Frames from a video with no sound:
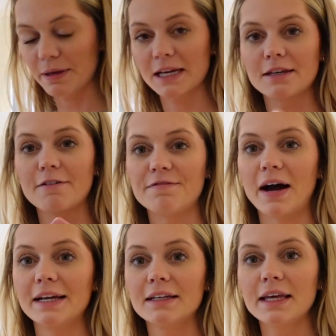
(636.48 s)
because I'll
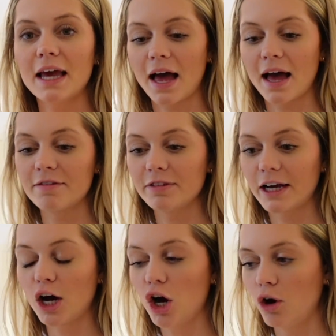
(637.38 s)
finally have like
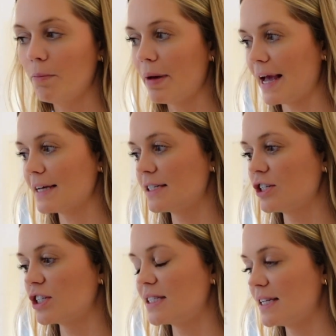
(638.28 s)
a home base to
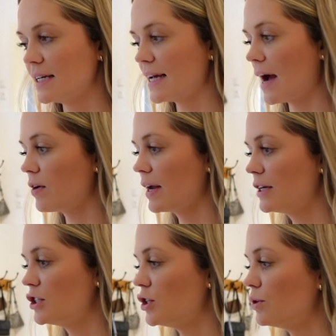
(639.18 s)
just sit down
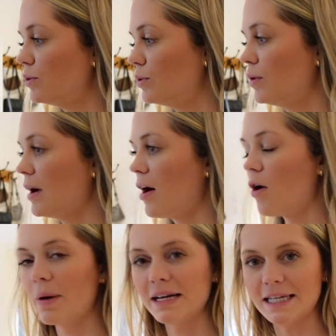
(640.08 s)
and do
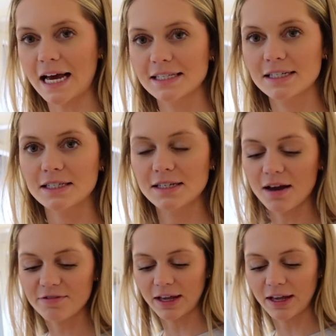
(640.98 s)
all my desk stuff.